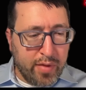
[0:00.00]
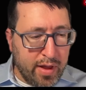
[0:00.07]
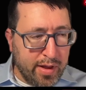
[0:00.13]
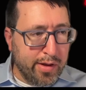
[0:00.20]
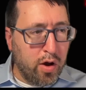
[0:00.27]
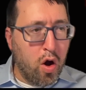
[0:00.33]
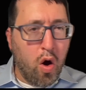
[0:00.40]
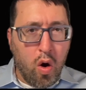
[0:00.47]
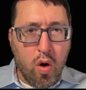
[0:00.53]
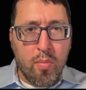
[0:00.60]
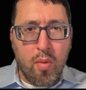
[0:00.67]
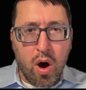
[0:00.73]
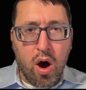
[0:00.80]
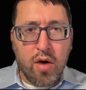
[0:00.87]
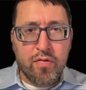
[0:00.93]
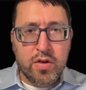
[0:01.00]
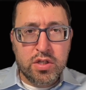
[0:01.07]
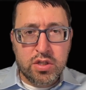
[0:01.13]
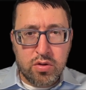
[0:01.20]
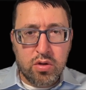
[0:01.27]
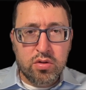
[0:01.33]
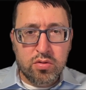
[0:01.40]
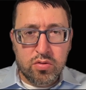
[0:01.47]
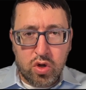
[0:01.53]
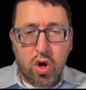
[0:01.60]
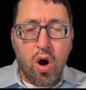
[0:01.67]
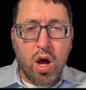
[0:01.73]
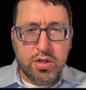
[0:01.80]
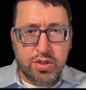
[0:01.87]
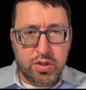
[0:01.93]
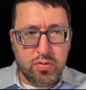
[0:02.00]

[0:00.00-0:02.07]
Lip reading: home office cost you.